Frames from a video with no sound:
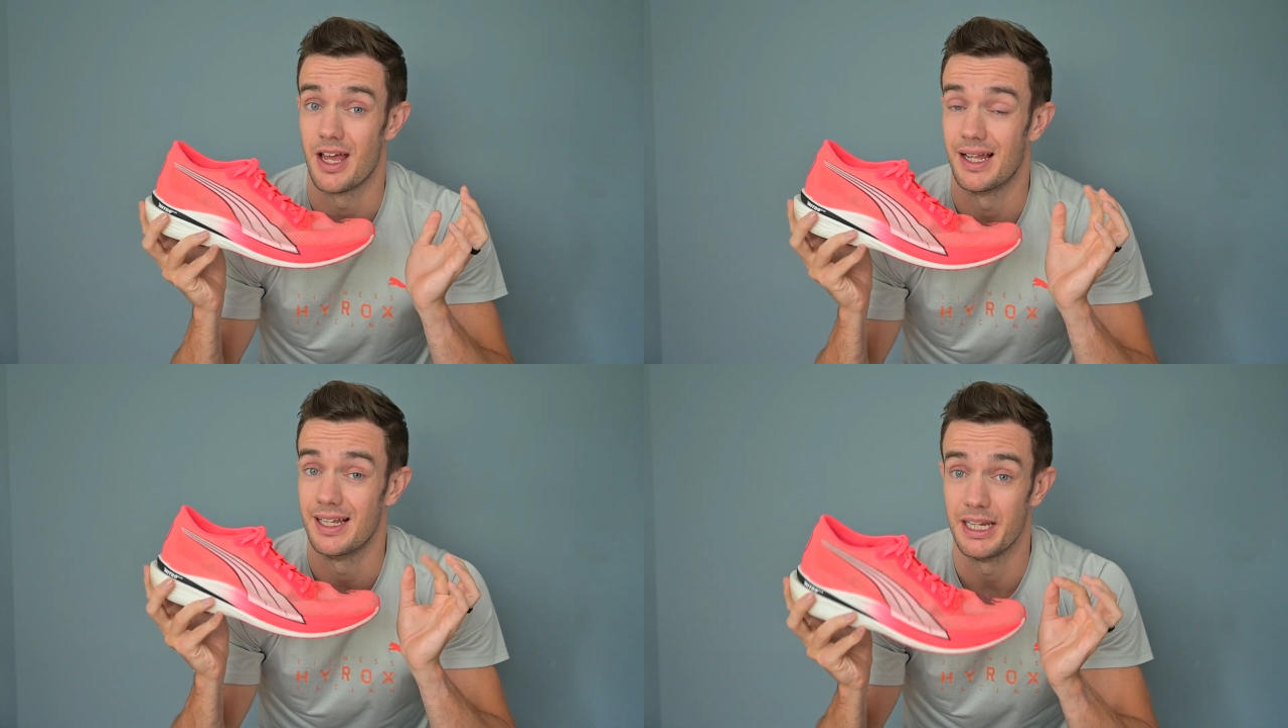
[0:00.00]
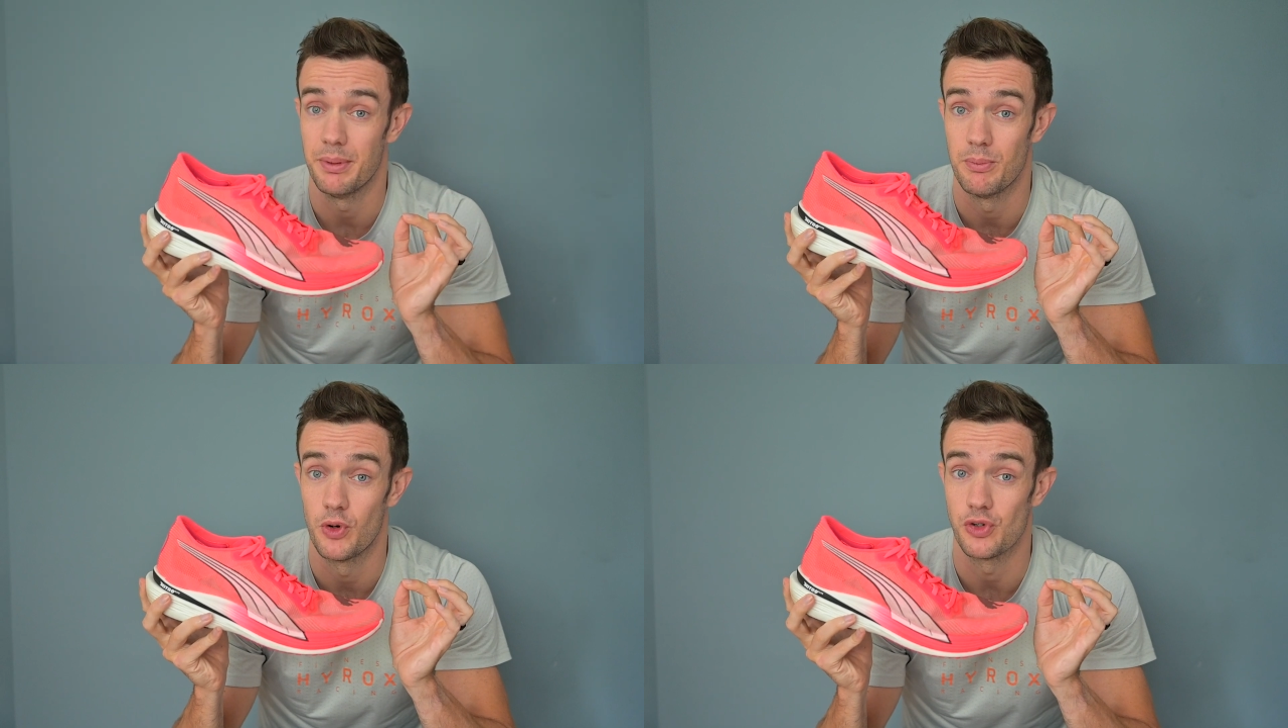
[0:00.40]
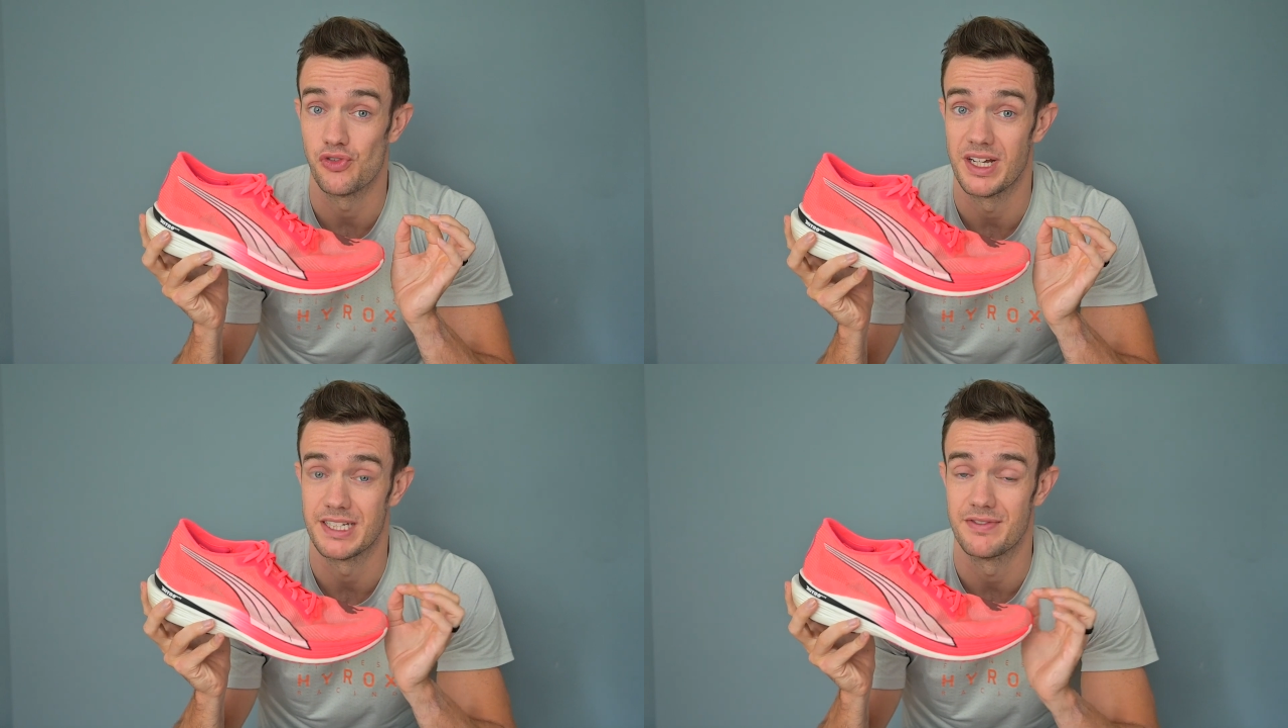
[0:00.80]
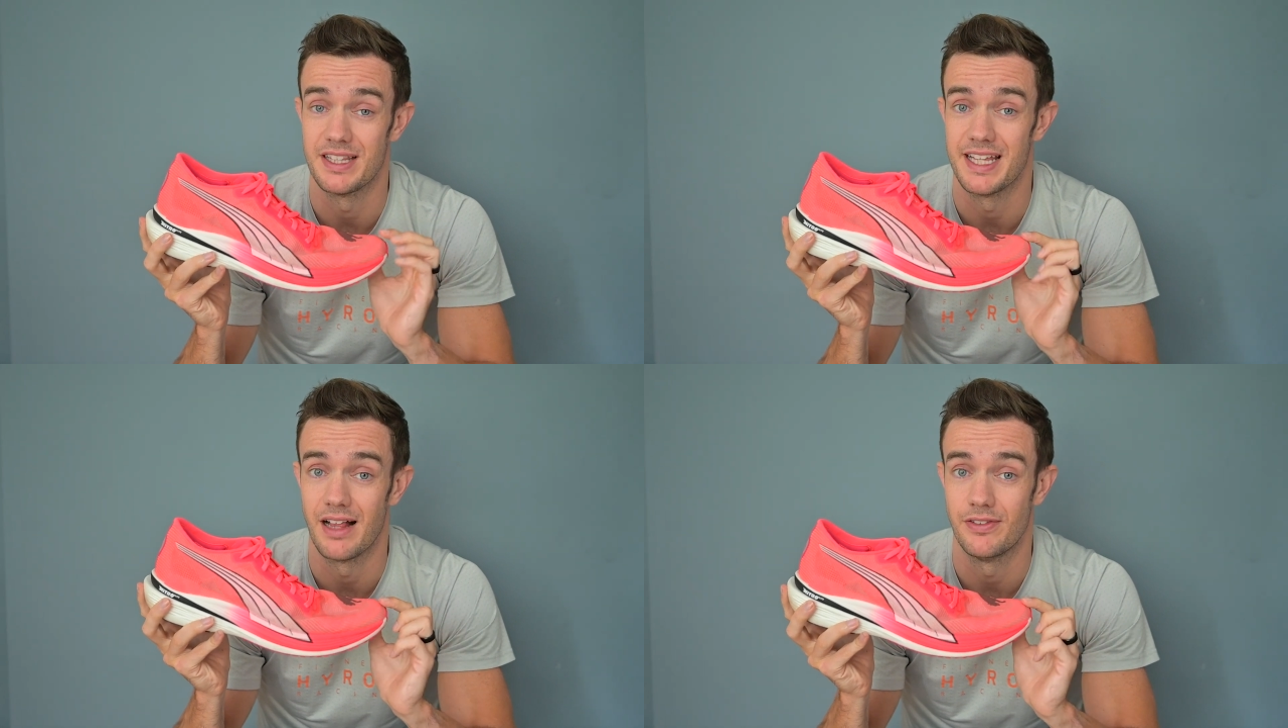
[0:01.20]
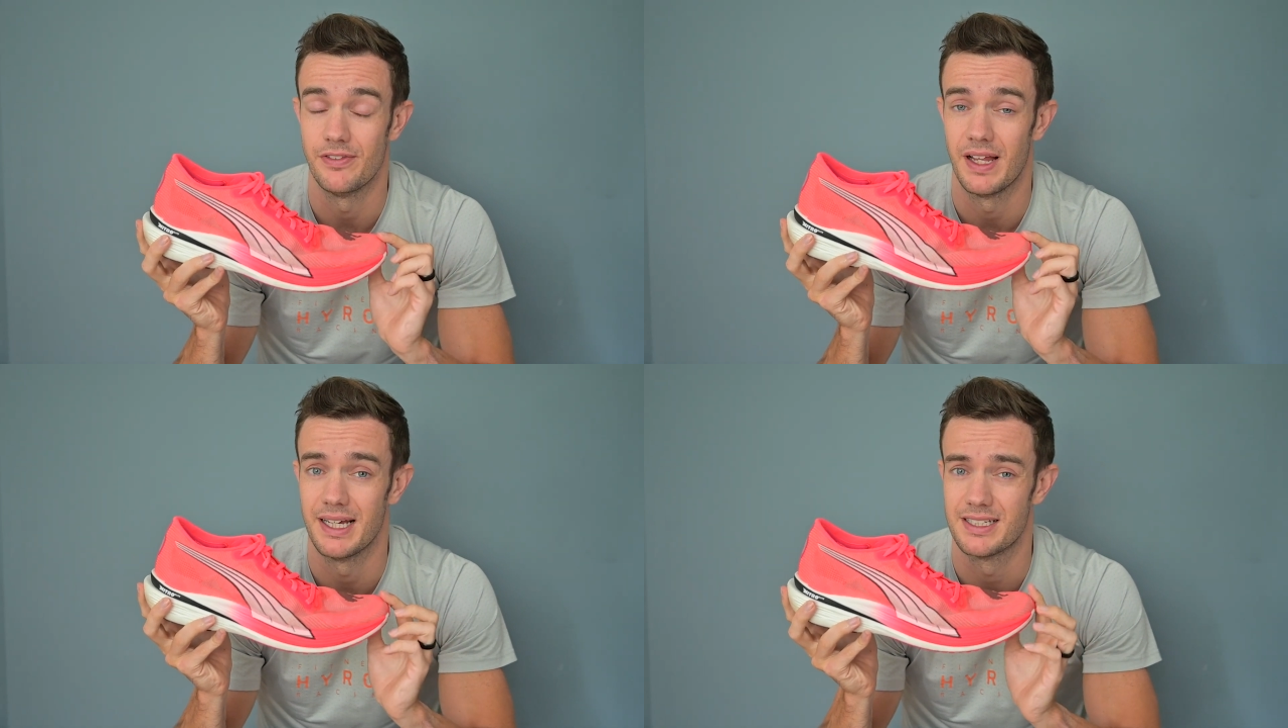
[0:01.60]
a little bit more aggressive than the Alpha
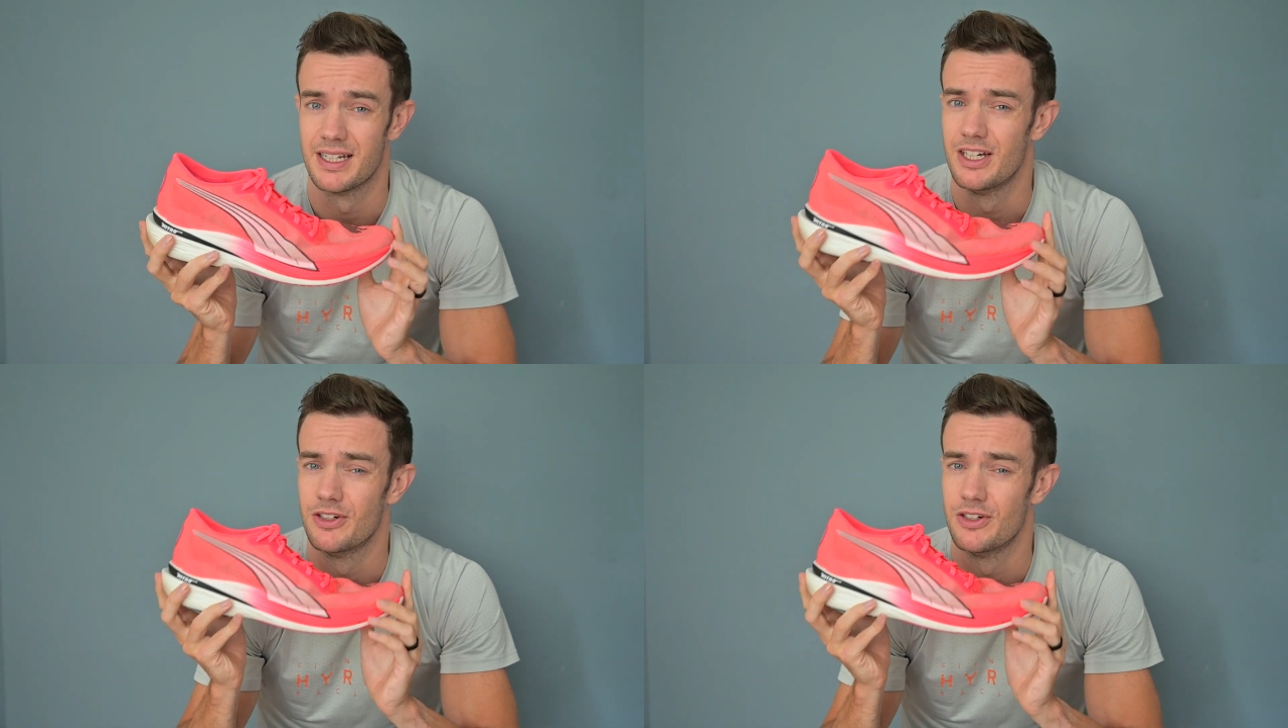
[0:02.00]
Flies.